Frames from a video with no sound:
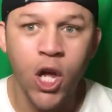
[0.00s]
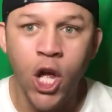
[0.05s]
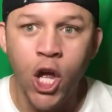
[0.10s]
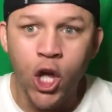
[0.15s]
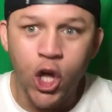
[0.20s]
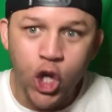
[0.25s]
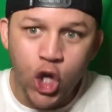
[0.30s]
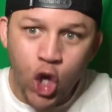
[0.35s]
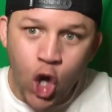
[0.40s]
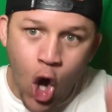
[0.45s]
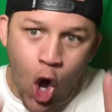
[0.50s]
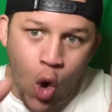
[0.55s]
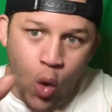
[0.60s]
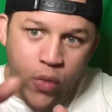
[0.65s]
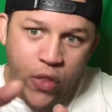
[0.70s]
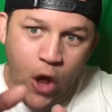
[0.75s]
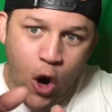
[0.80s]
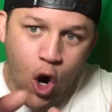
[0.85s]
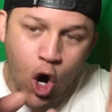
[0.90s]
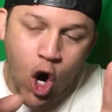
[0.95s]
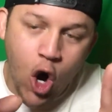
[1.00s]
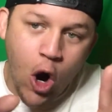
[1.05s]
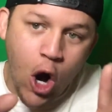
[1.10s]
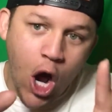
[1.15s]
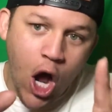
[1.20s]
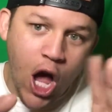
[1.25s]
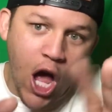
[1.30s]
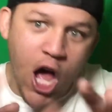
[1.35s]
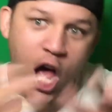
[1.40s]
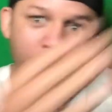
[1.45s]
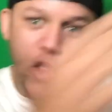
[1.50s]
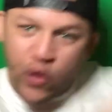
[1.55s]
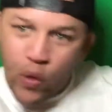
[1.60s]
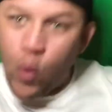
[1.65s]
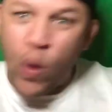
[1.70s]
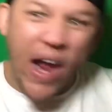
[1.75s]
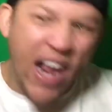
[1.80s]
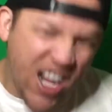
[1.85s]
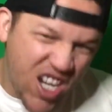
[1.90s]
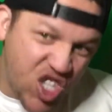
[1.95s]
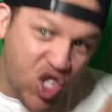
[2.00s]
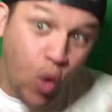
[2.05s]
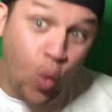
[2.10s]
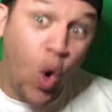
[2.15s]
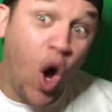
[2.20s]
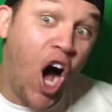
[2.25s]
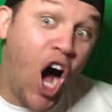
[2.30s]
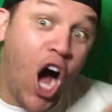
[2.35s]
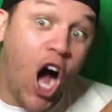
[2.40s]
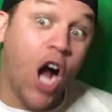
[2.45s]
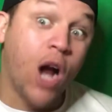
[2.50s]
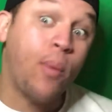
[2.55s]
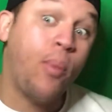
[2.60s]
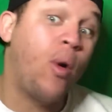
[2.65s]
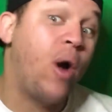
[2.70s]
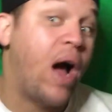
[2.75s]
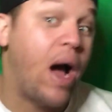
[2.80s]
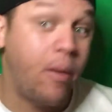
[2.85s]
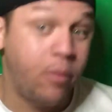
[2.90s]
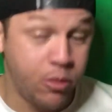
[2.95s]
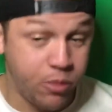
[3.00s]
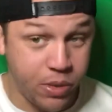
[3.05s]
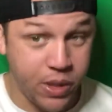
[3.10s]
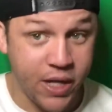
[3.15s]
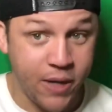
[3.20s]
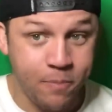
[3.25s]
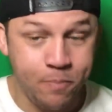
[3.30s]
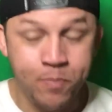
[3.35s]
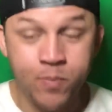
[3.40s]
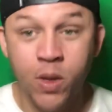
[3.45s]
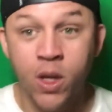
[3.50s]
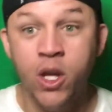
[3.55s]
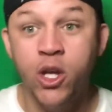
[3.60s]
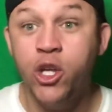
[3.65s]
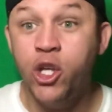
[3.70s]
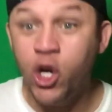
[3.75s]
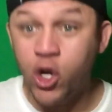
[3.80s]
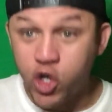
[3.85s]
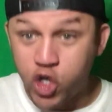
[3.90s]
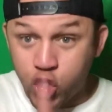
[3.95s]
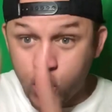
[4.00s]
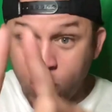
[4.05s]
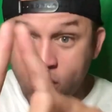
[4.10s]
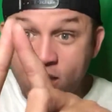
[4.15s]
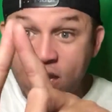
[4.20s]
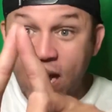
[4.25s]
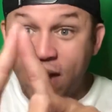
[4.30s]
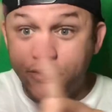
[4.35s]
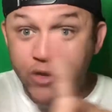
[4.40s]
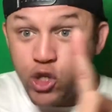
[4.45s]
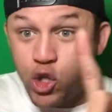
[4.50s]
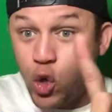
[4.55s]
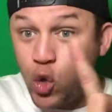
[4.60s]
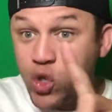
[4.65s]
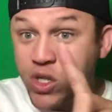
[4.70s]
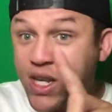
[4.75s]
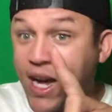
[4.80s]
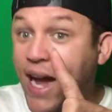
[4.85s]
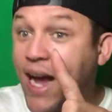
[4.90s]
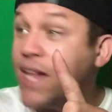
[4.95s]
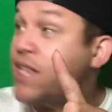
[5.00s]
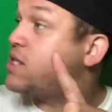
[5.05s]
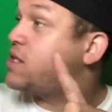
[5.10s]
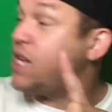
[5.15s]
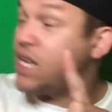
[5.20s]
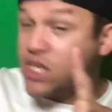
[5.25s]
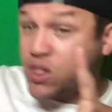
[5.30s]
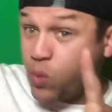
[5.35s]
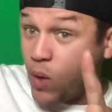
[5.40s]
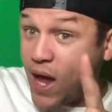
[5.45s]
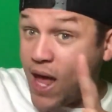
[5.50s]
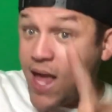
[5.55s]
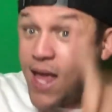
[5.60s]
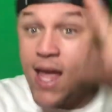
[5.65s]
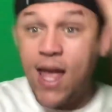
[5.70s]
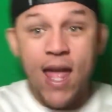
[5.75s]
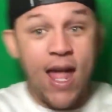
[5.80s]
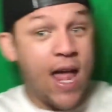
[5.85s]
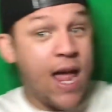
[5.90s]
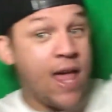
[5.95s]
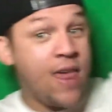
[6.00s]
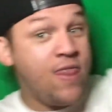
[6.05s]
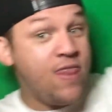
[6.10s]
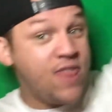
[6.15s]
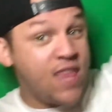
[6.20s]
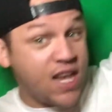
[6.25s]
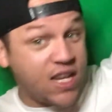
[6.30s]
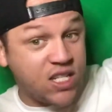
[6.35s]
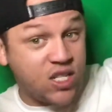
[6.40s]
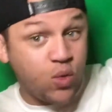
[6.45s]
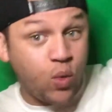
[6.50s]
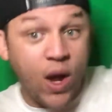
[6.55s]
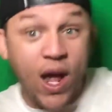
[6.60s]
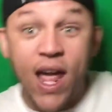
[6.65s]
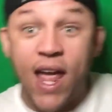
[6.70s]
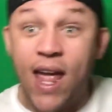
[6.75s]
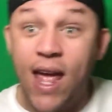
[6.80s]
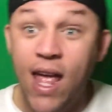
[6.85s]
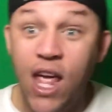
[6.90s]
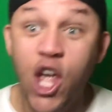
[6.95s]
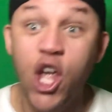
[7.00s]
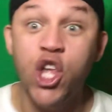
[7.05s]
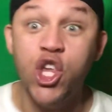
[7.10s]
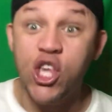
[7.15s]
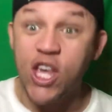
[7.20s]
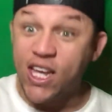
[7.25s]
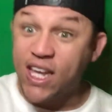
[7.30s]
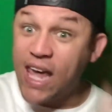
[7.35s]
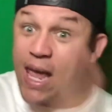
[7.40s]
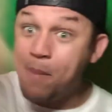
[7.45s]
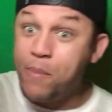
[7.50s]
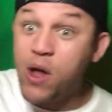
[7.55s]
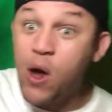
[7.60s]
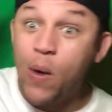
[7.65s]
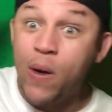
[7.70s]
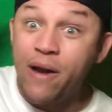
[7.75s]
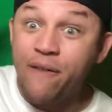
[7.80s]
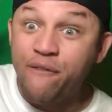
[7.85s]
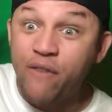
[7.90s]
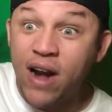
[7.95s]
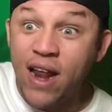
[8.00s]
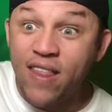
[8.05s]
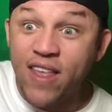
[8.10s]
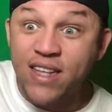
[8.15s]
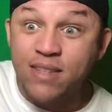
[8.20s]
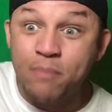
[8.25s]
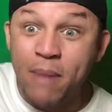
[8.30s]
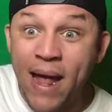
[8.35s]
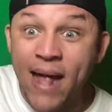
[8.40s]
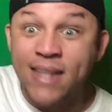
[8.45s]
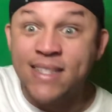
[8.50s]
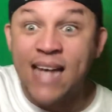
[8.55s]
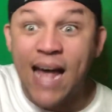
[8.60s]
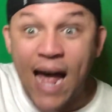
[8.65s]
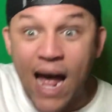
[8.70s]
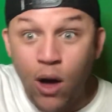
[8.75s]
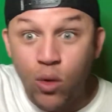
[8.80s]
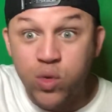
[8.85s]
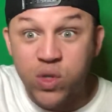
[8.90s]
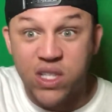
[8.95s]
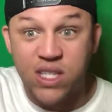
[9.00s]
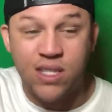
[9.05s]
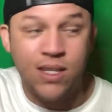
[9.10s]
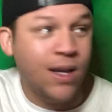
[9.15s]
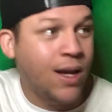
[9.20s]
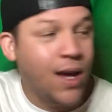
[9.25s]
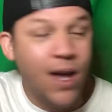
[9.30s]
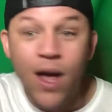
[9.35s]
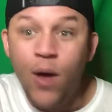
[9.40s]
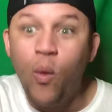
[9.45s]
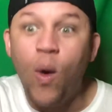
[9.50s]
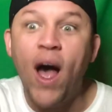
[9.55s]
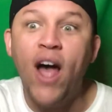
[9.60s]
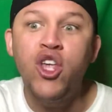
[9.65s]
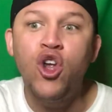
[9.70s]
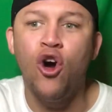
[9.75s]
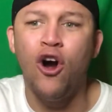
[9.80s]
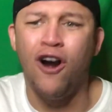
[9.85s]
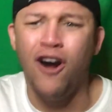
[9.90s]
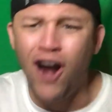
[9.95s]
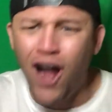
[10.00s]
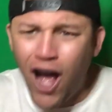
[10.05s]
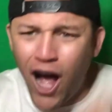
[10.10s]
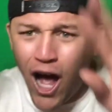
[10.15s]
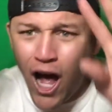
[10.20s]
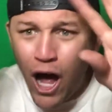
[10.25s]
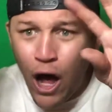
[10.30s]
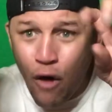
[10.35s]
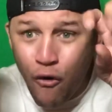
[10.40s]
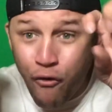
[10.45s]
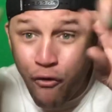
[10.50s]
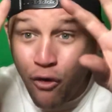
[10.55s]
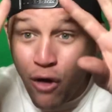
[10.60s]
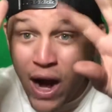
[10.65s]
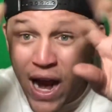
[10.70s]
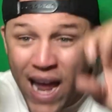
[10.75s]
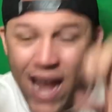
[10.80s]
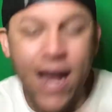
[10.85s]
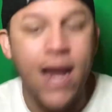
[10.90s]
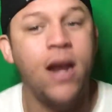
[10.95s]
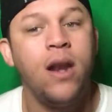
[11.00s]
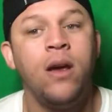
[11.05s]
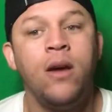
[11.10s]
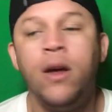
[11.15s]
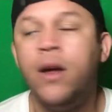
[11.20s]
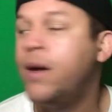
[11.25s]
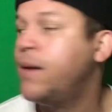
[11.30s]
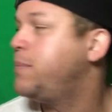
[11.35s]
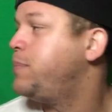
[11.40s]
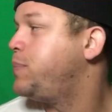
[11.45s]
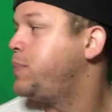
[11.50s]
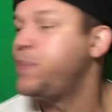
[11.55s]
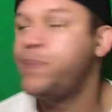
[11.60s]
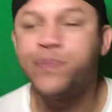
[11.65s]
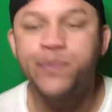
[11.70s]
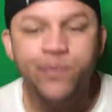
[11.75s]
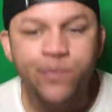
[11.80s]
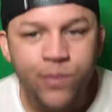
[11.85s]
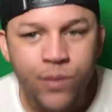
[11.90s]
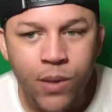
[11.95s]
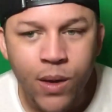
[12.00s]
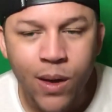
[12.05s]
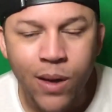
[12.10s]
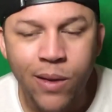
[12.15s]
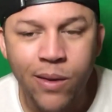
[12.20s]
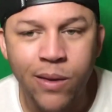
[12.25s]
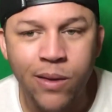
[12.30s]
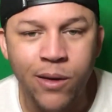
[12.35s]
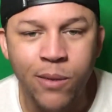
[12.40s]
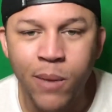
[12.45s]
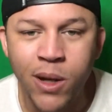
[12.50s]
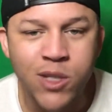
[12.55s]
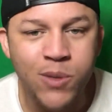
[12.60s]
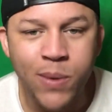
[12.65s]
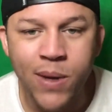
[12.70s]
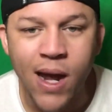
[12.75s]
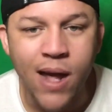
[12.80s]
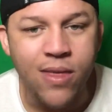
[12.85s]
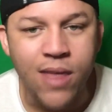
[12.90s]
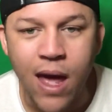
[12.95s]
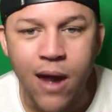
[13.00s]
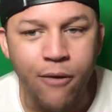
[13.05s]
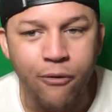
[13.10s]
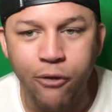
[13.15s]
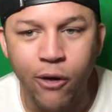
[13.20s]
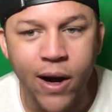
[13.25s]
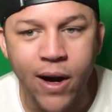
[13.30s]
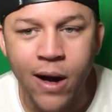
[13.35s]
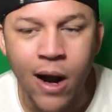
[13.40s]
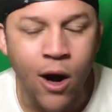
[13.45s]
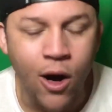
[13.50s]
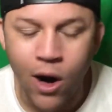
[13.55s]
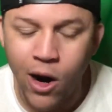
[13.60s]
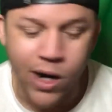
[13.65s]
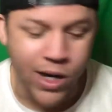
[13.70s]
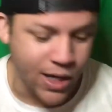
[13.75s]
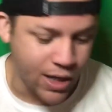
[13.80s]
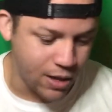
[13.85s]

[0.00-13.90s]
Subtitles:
You know, there are other ways to walk, probably. You know, streets have 2 sides, this way and this way. You keep going in front of this man's house while you're afraid. You must be not that afraid now, are you?